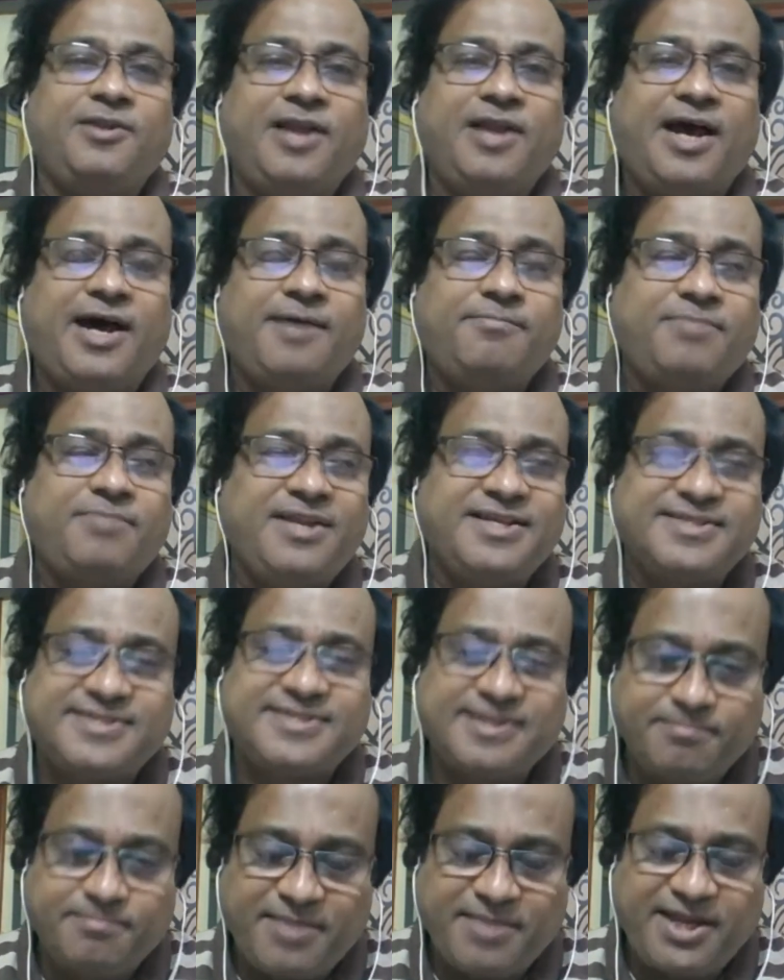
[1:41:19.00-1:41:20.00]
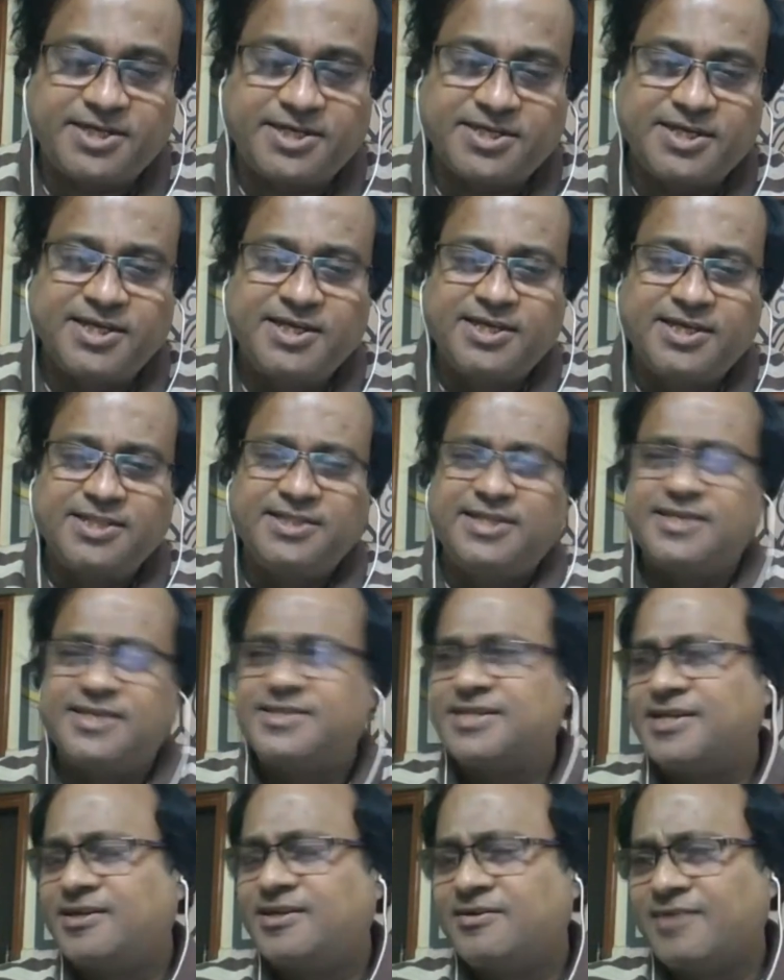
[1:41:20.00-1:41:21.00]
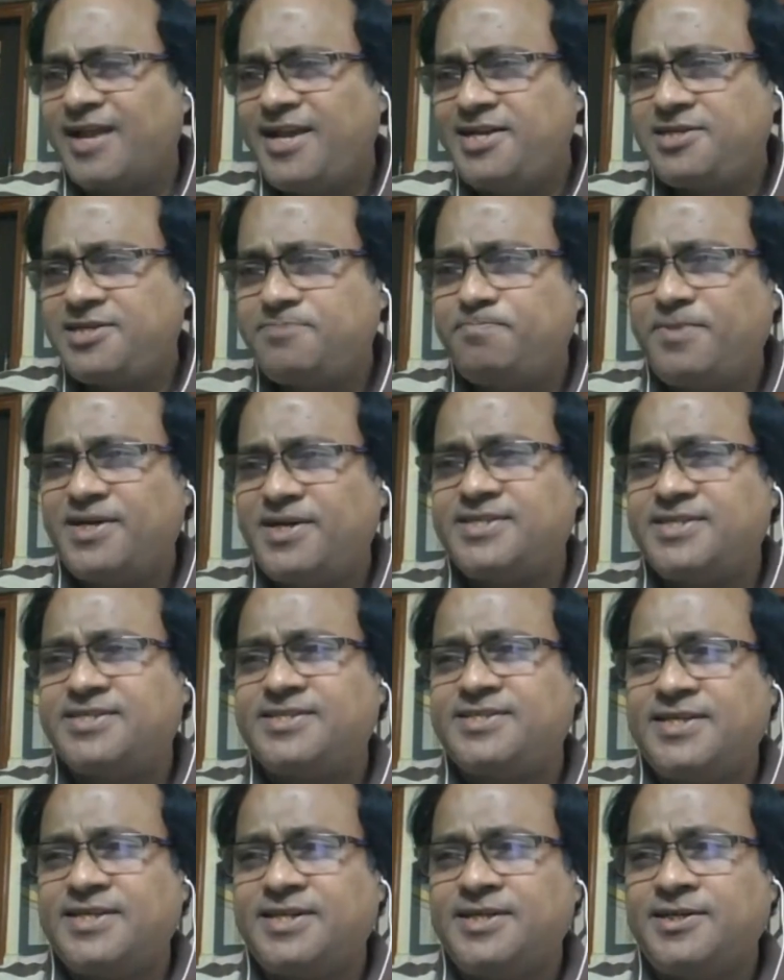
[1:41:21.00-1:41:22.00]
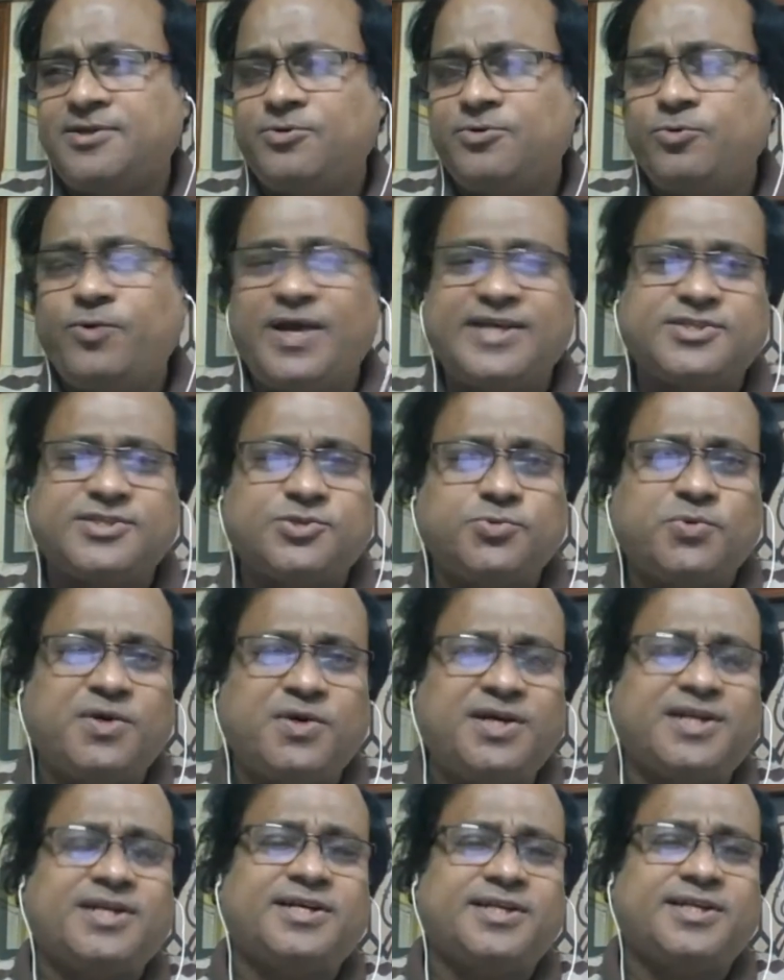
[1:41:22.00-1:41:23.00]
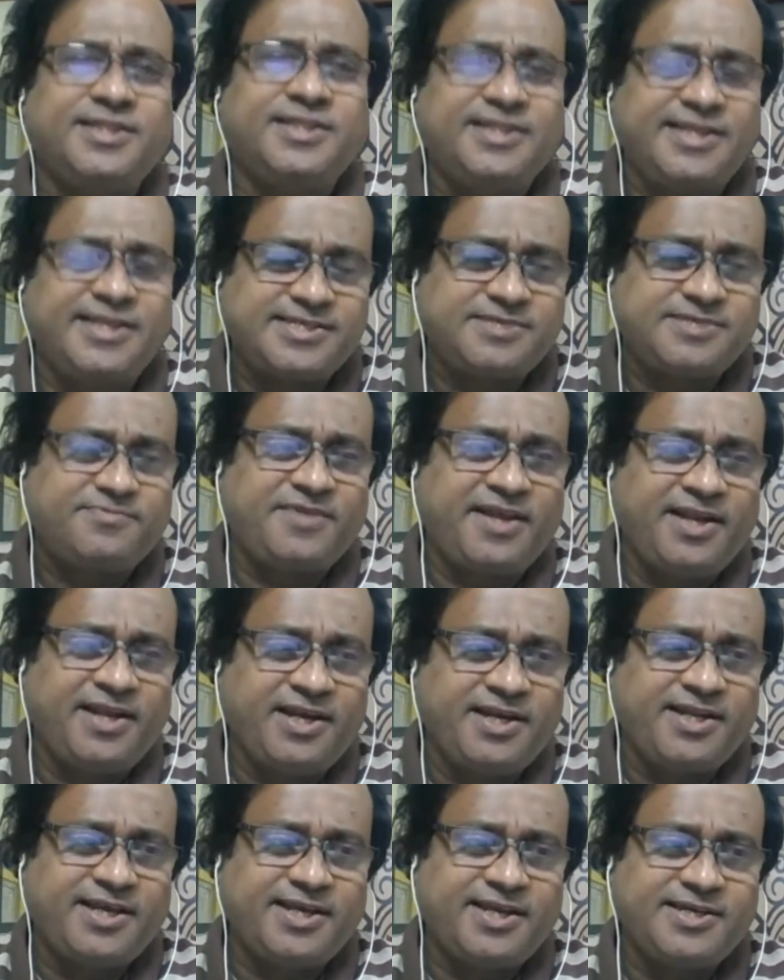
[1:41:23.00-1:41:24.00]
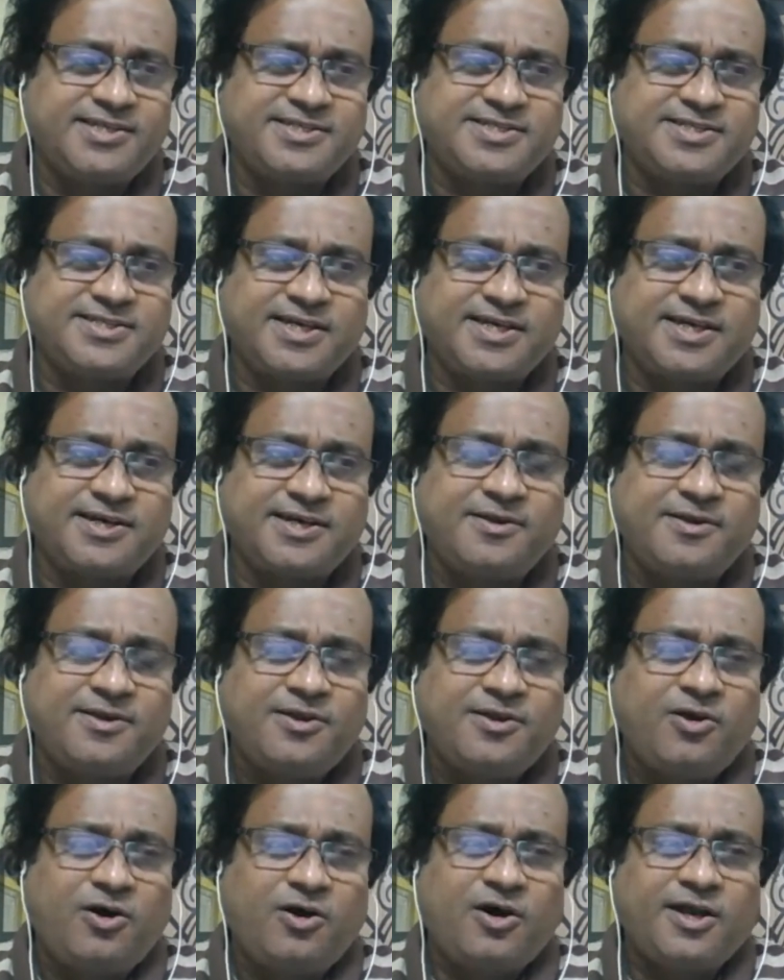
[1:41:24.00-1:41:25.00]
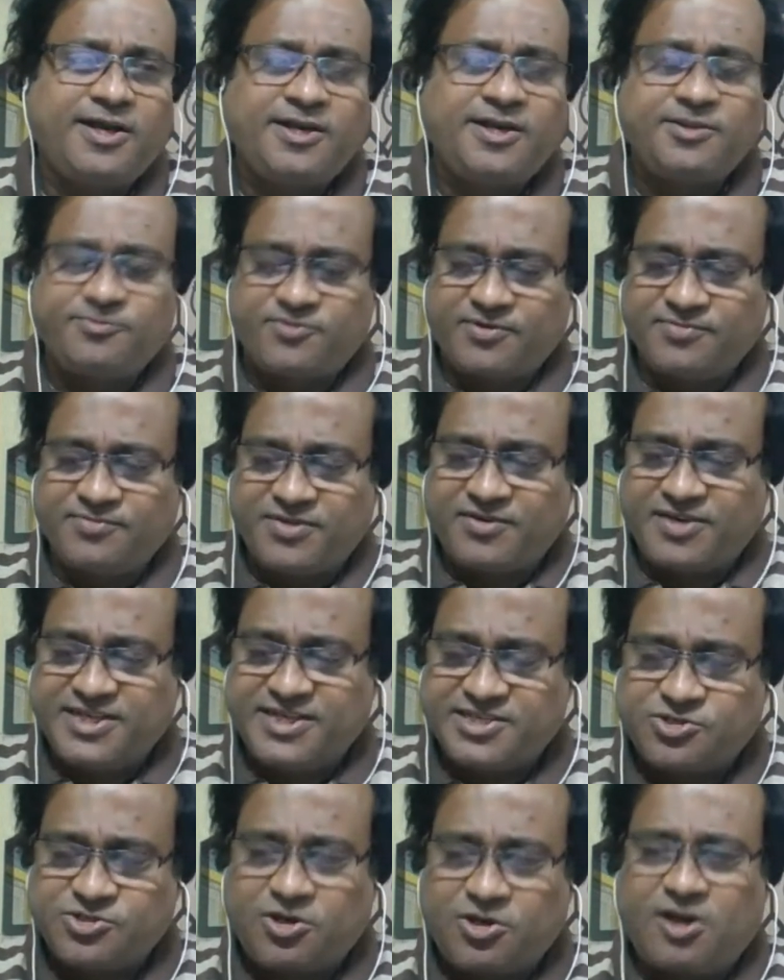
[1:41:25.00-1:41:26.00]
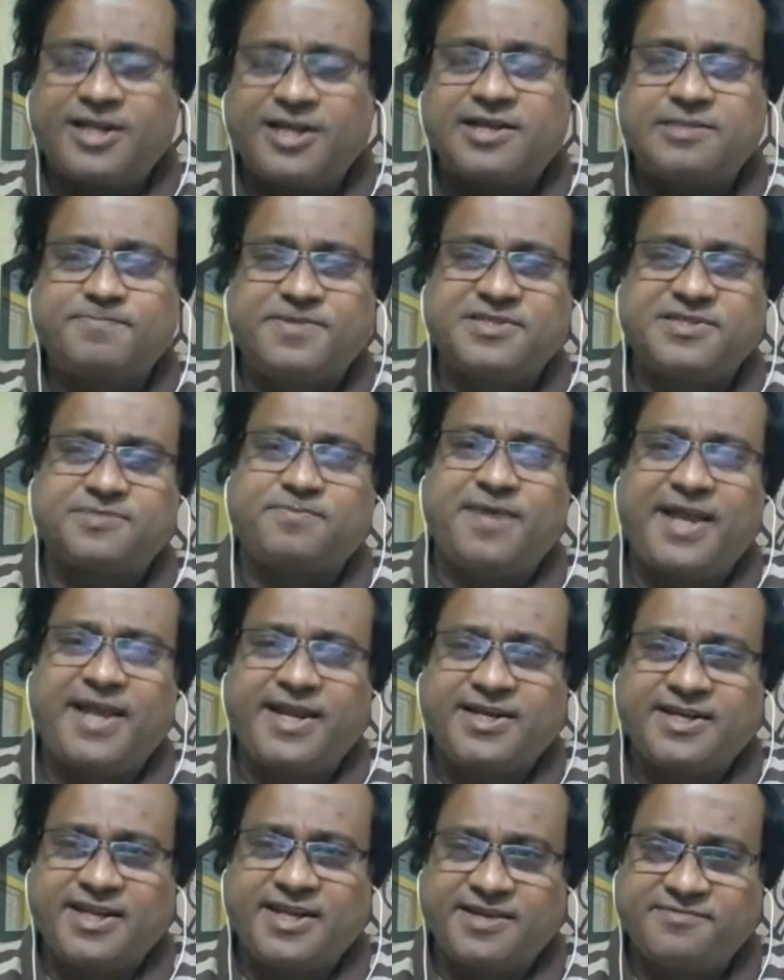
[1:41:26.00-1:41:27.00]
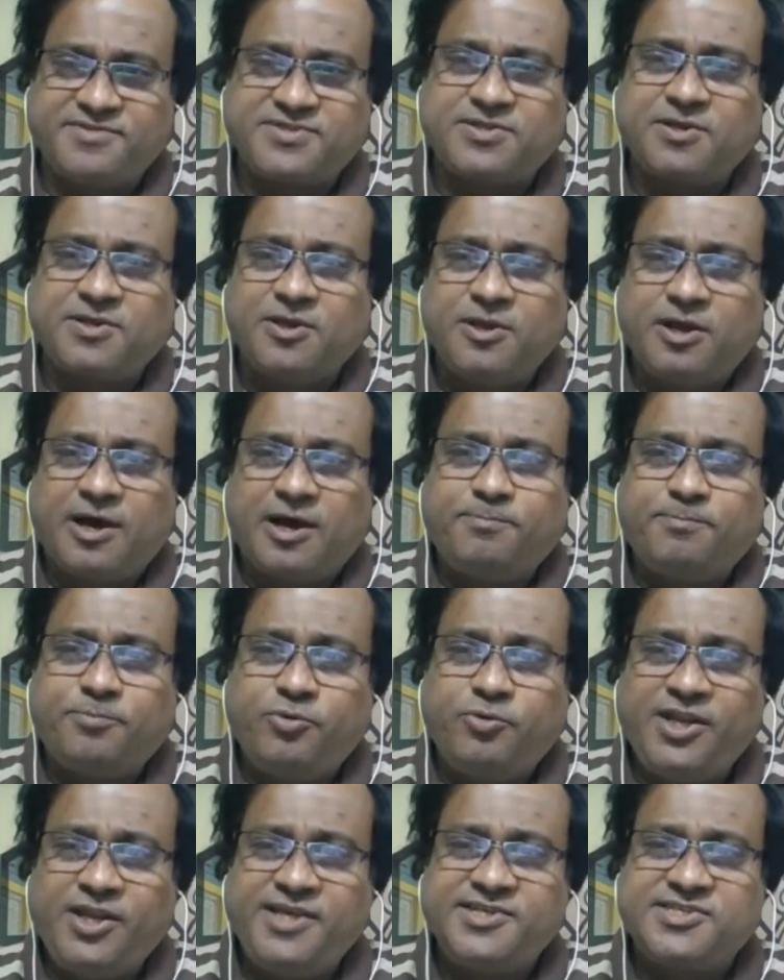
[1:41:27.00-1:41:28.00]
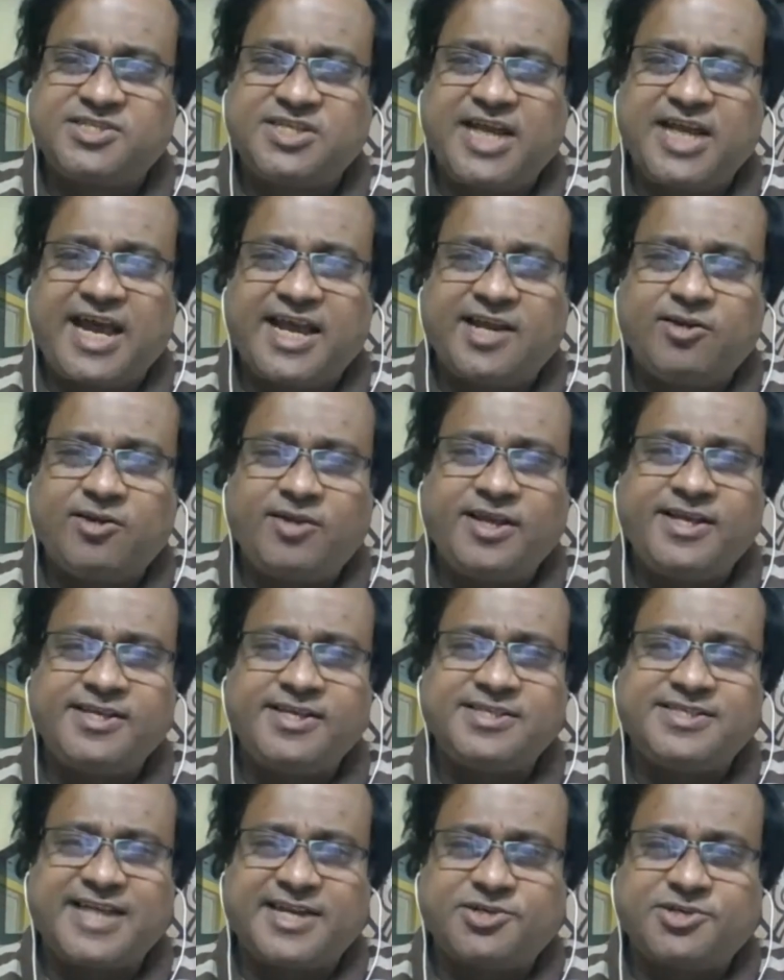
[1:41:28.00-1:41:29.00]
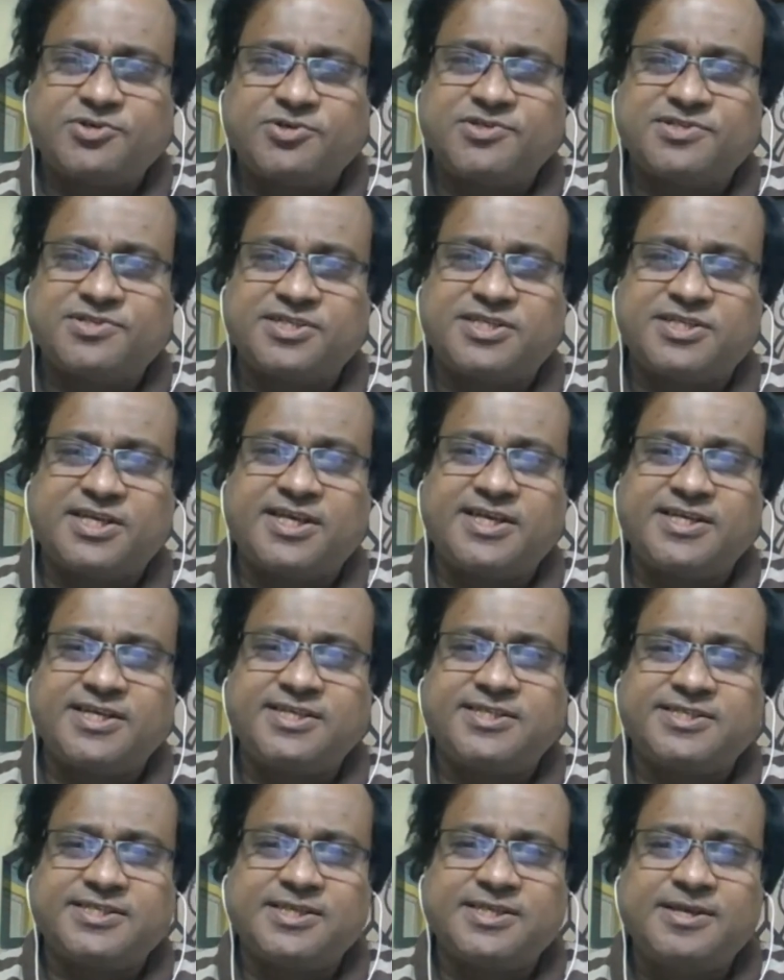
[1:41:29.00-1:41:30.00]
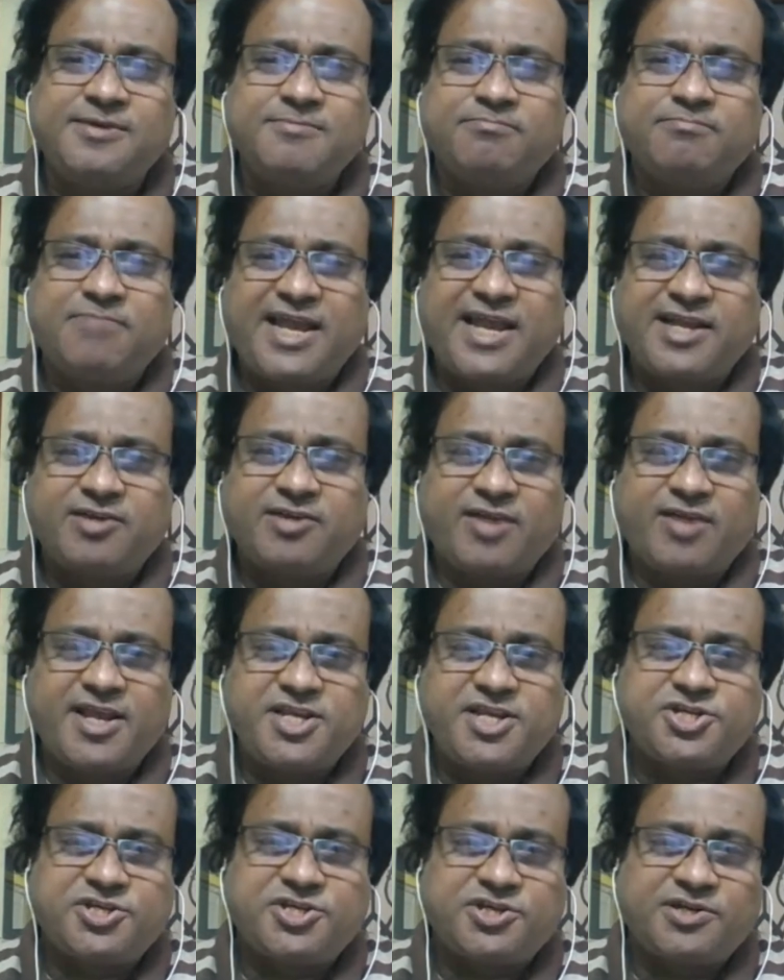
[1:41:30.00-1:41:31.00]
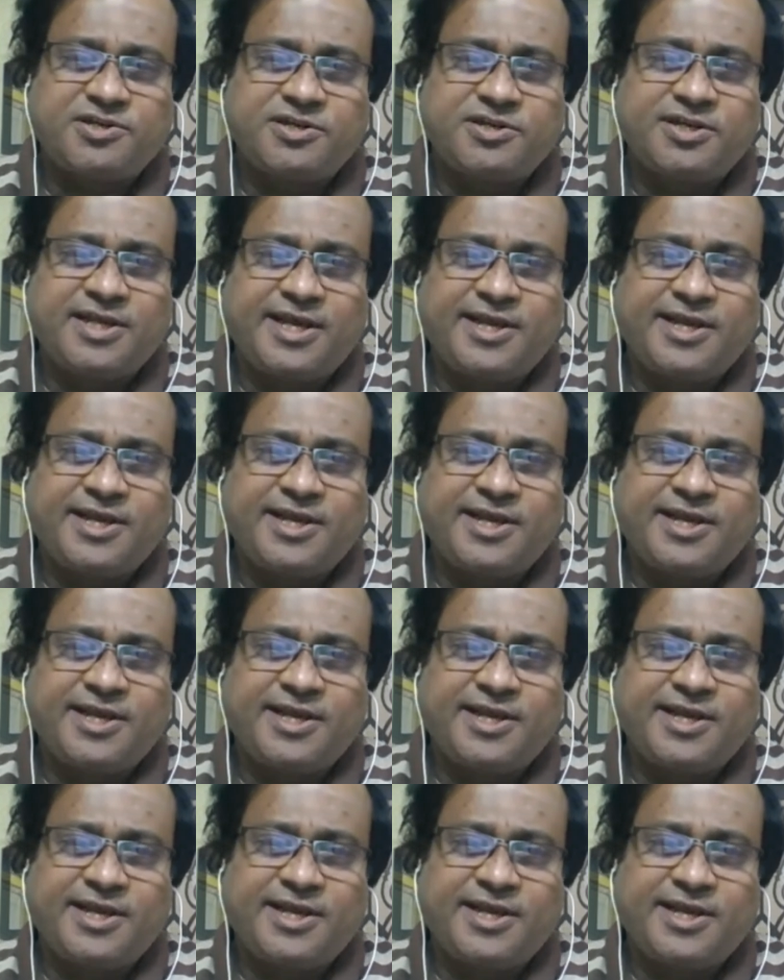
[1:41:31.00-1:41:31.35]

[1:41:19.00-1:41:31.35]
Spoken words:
humbly submit, there's a great person who has worked on this field from the historical perspectives of police diaries, atrocities, migration,